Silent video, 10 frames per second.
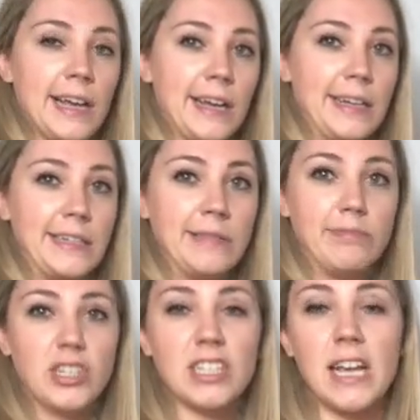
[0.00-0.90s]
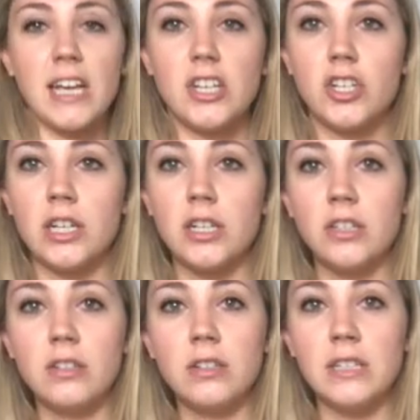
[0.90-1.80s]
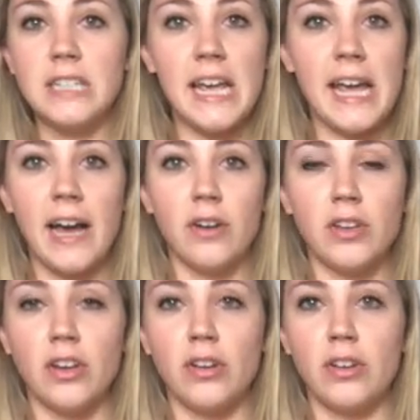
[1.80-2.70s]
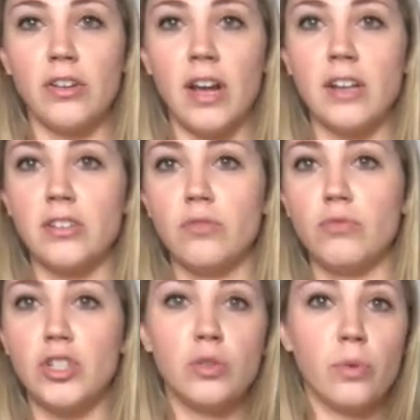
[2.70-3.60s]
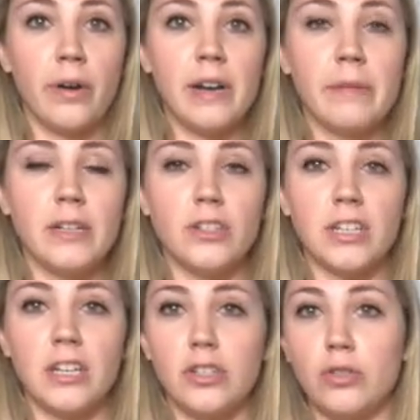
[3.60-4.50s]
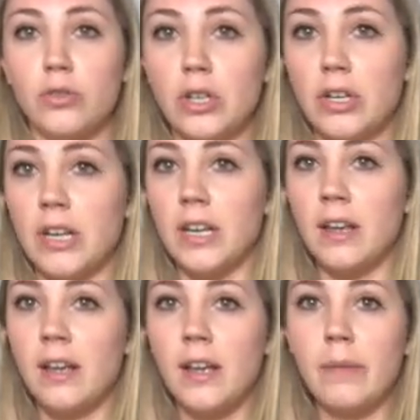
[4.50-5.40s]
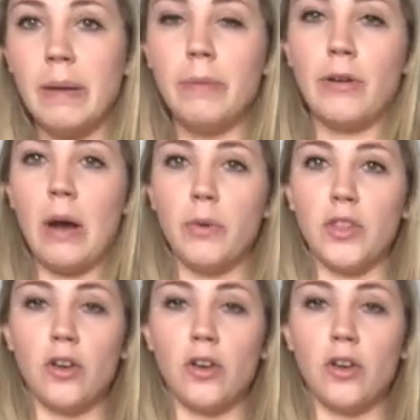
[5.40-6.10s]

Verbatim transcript: Um, just like a chill day out, you know, you're not too worried about looking too good. Maybe you're out with the